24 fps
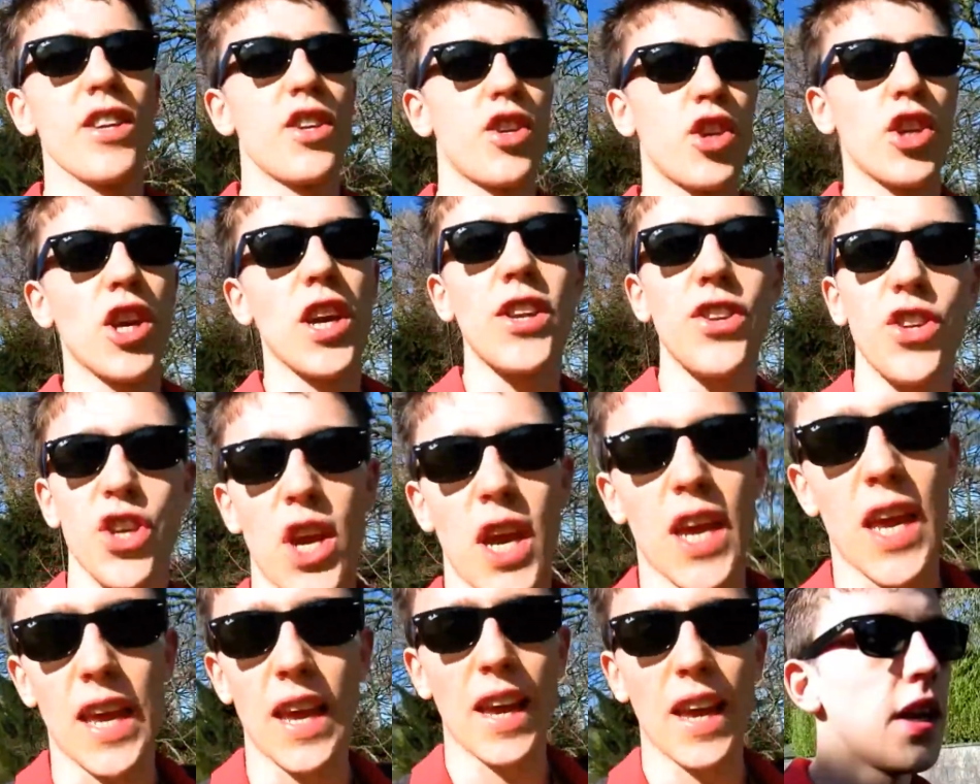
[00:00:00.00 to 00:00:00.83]

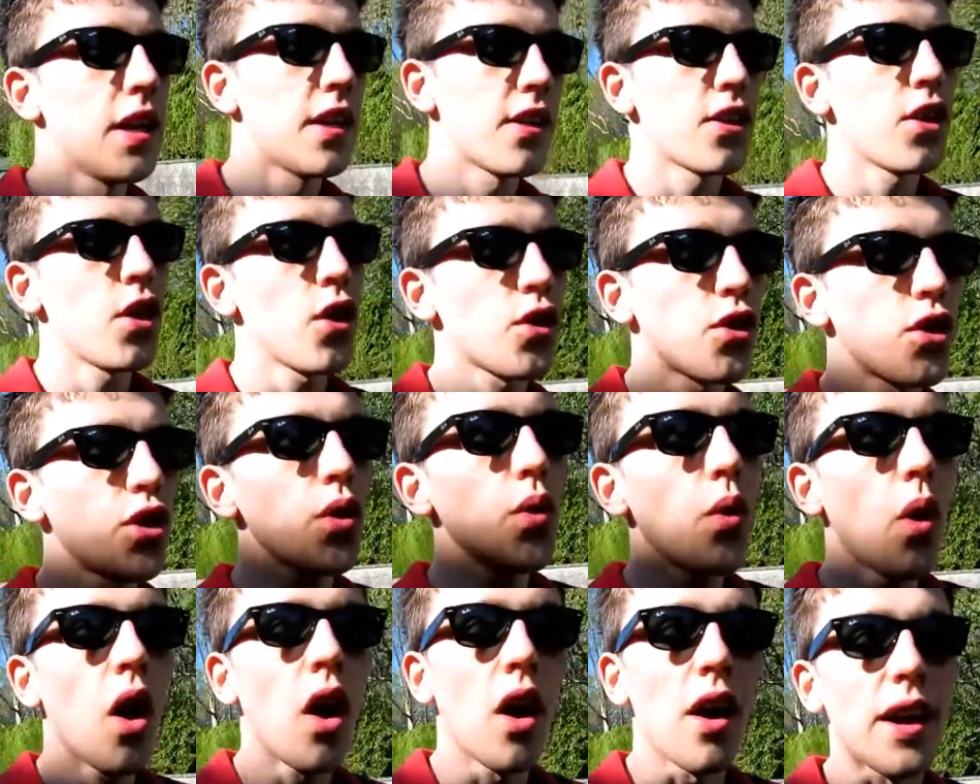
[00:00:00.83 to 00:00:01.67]
GG. It's not too
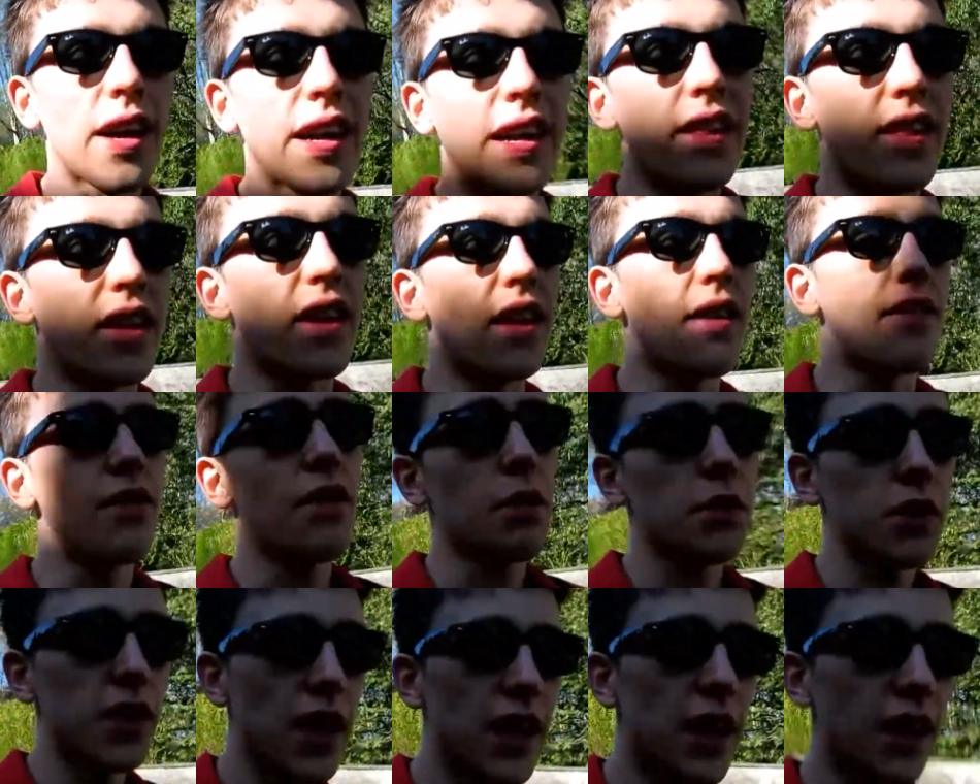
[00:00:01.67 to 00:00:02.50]
hot either. If it
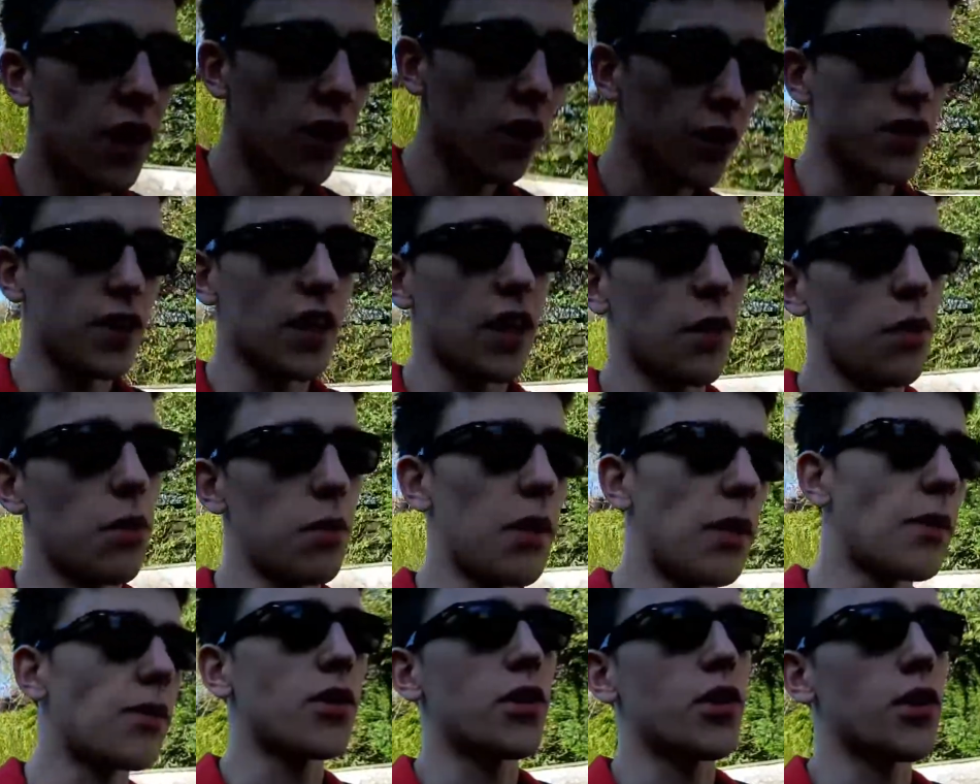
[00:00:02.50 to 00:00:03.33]
was any hotter, I wouldn't be
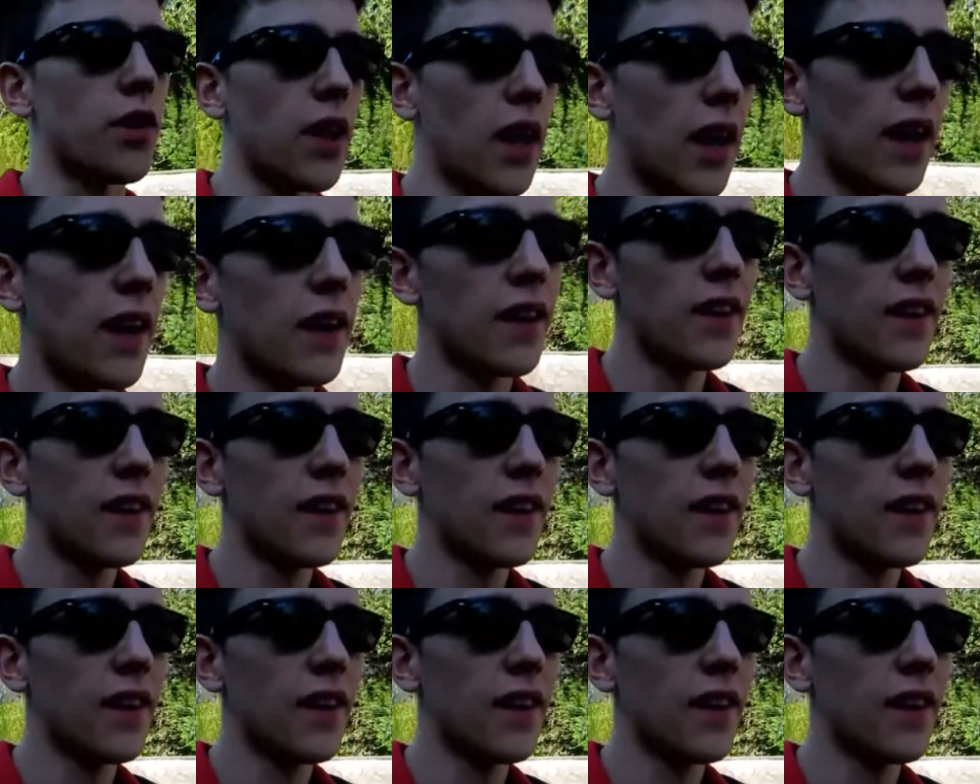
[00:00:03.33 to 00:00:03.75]
able to do that.